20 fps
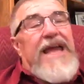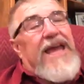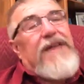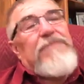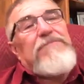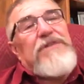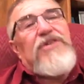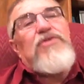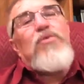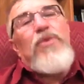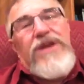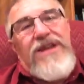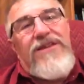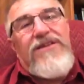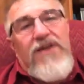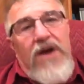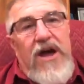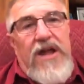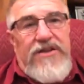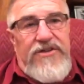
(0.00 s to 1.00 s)
and between
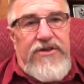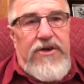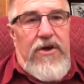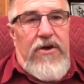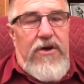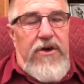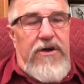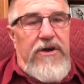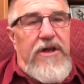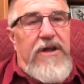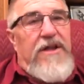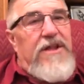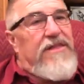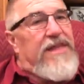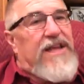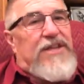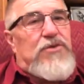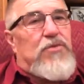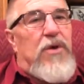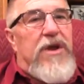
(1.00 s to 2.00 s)
God's heart.
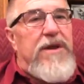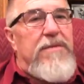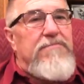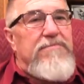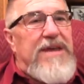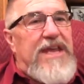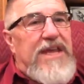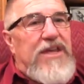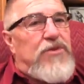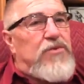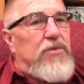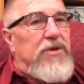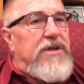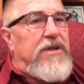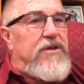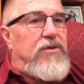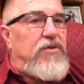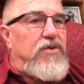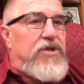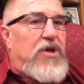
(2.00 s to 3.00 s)
That's what it means
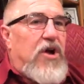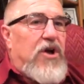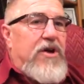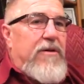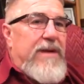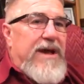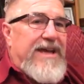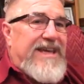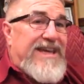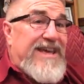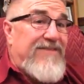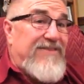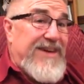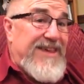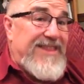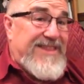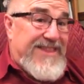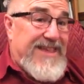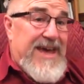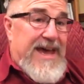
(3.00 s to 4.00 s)
when you talk about
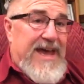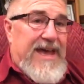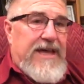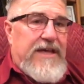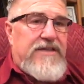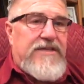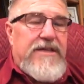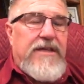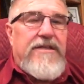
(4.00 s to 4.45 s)
giving thanks.